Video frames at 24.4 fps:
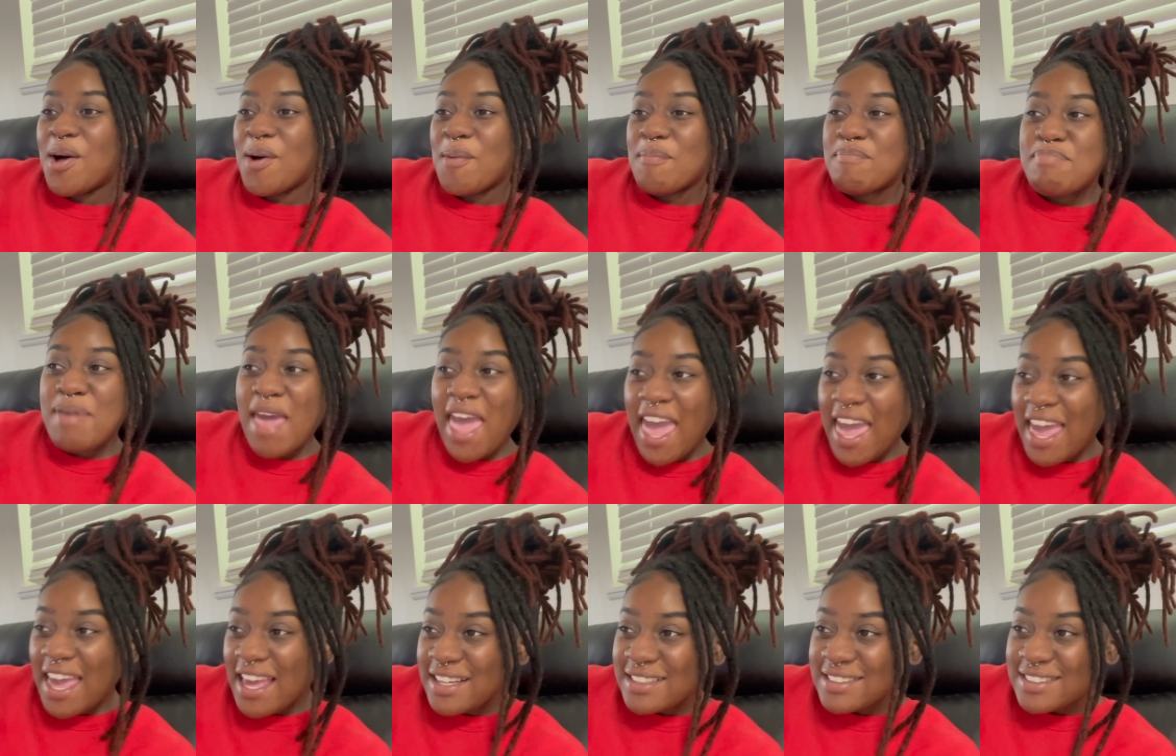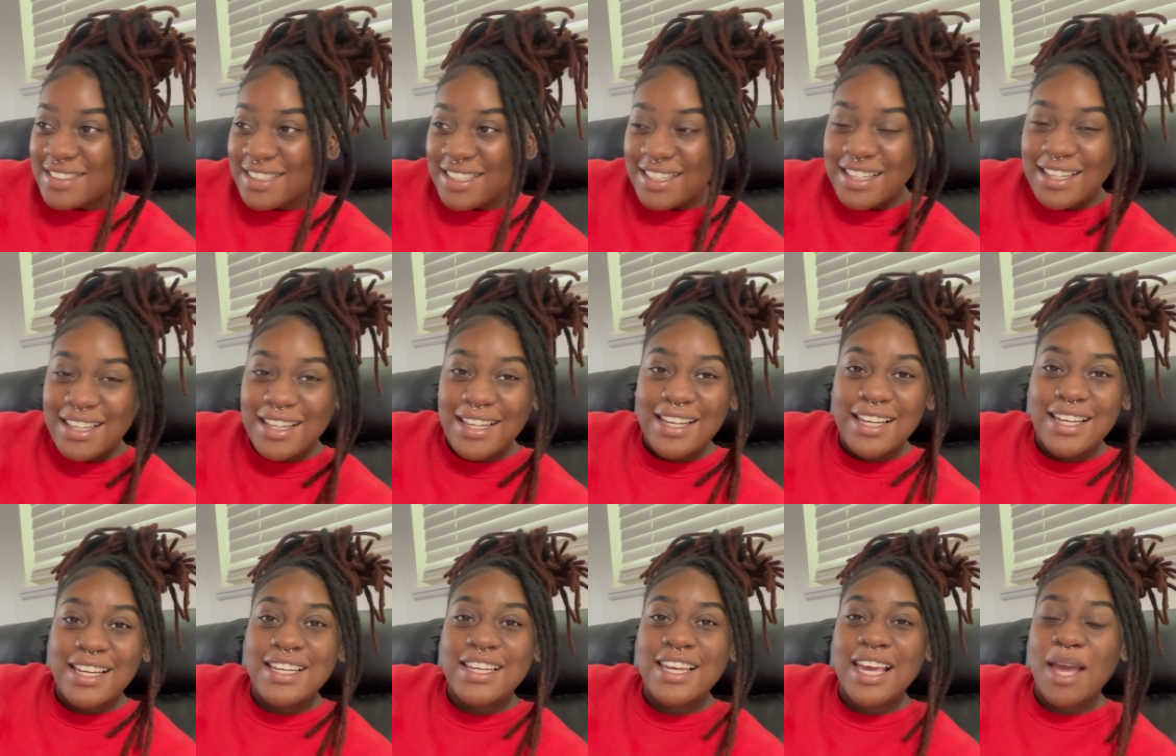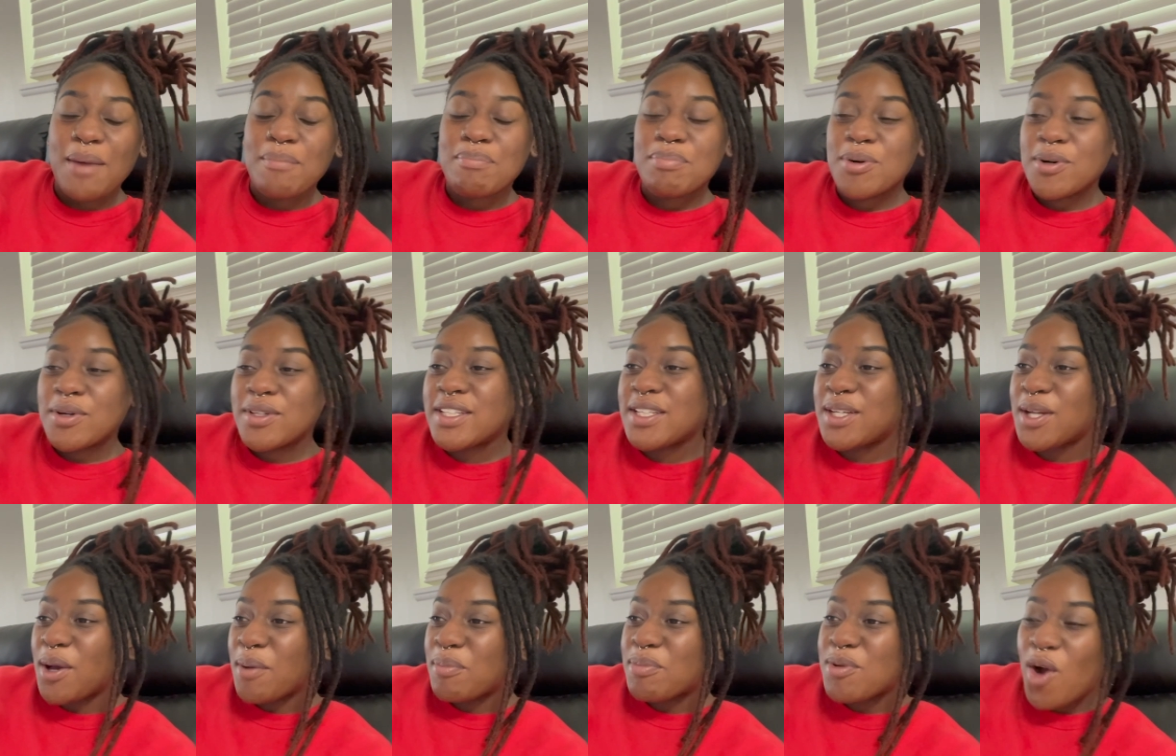painting and
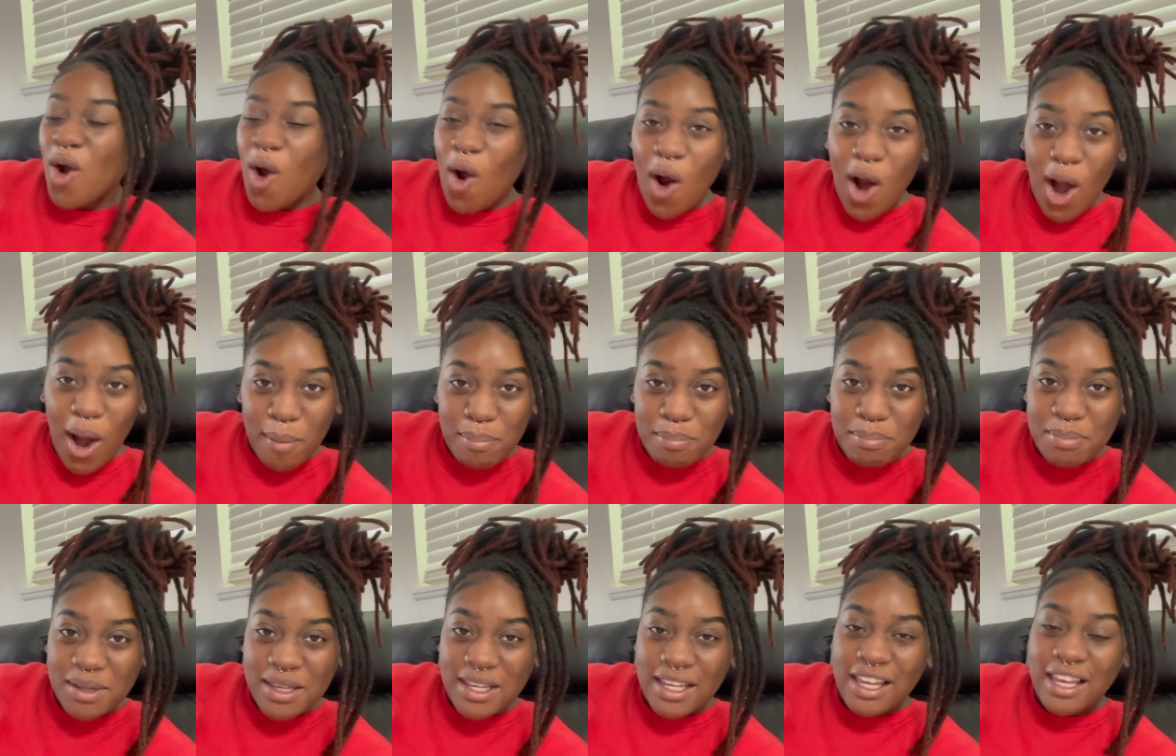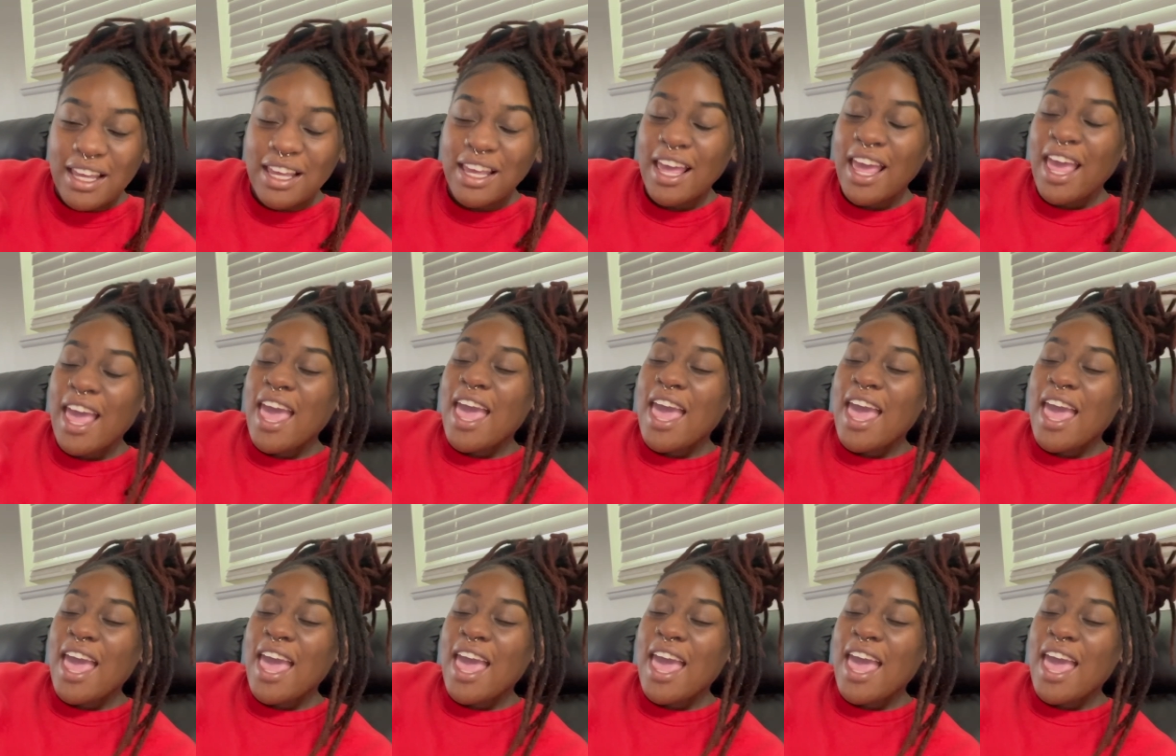pulling up carpet